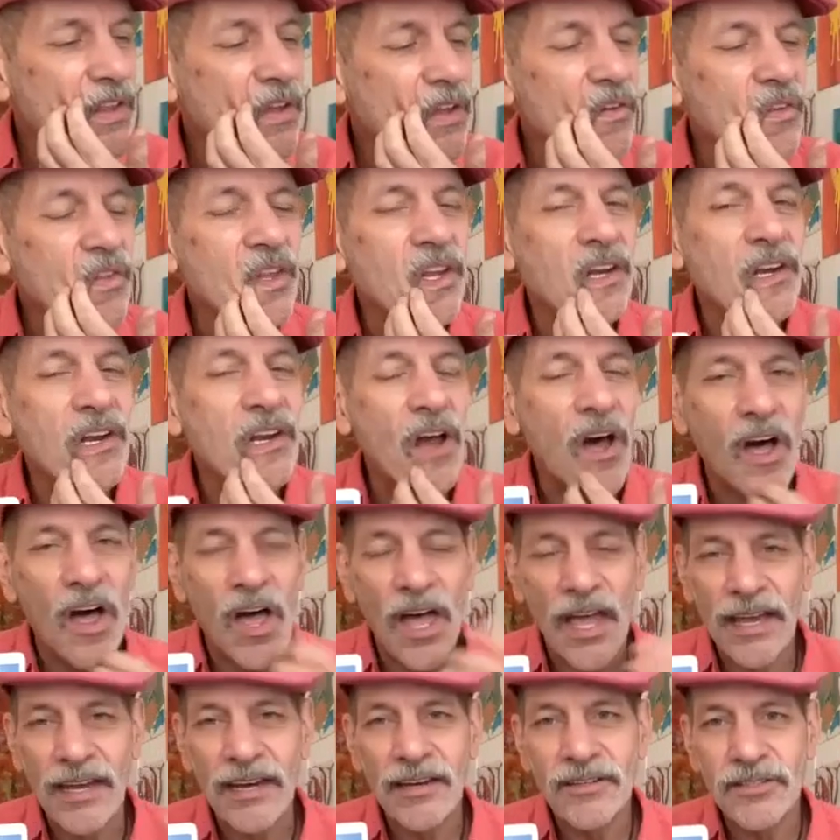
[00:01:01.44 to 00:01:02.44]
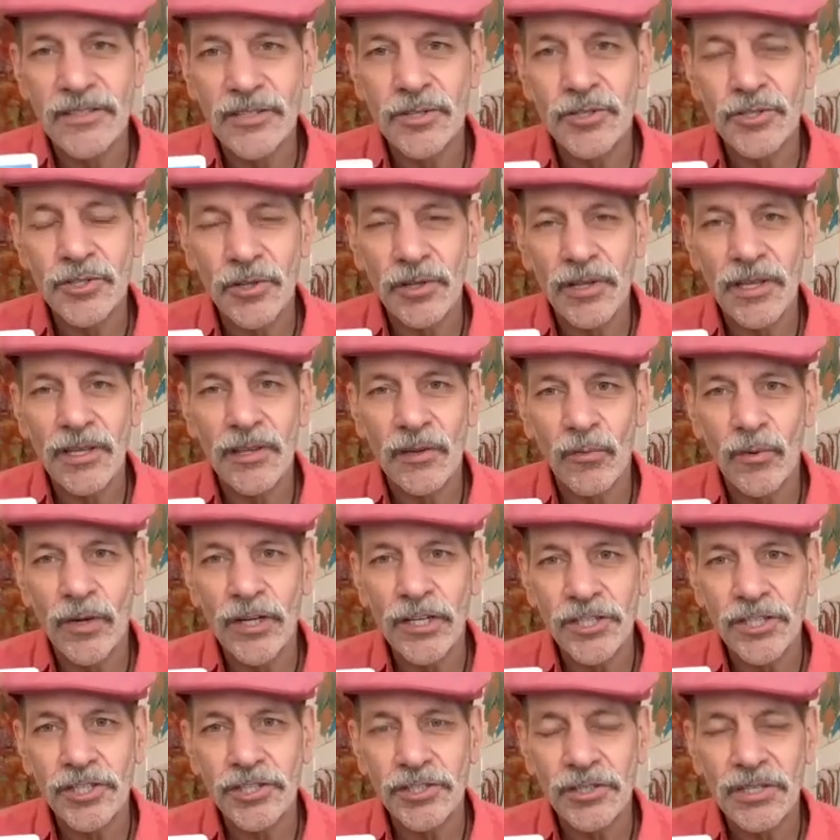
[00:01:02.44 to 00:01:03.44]
even though the nine is usually the
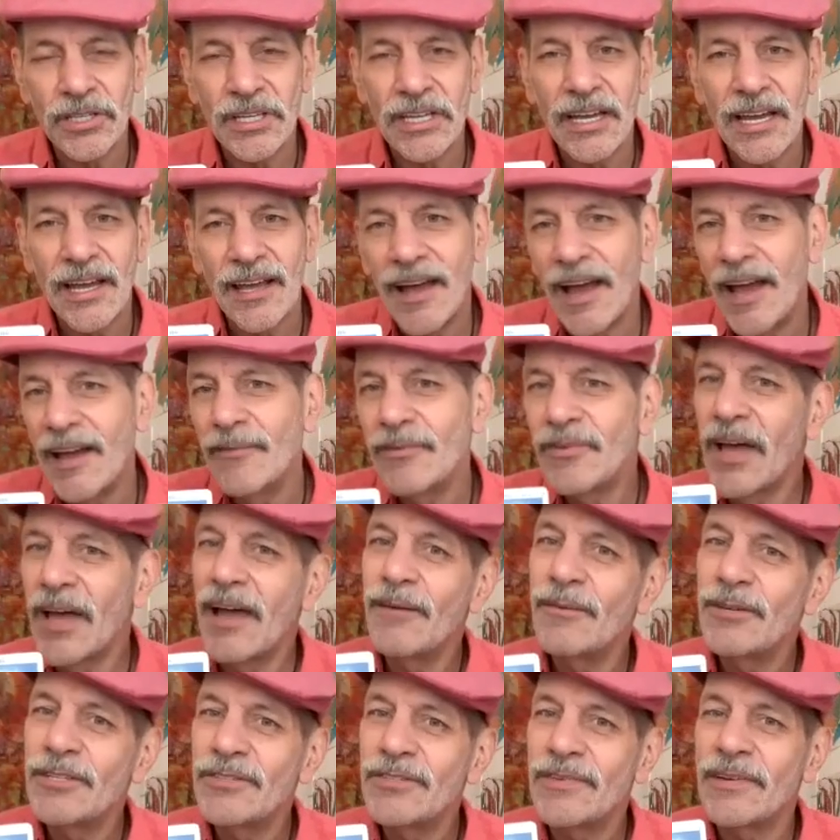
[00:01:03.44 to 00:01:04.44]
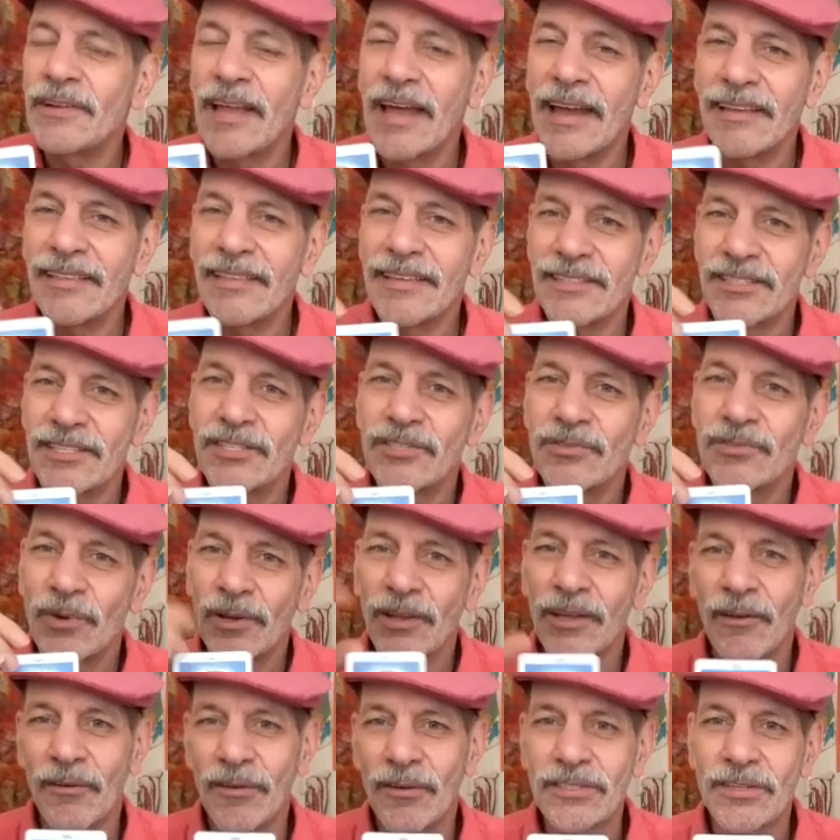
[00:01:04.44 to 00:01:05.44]
wish, I, I always feel like this is
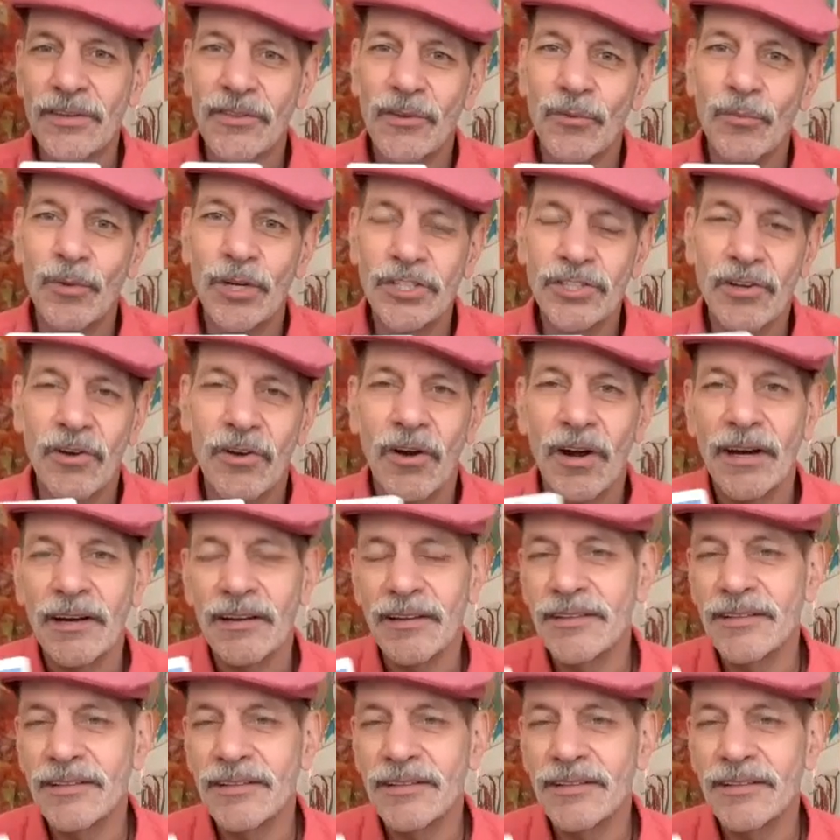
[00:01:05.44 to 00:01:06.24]
really also the wish card.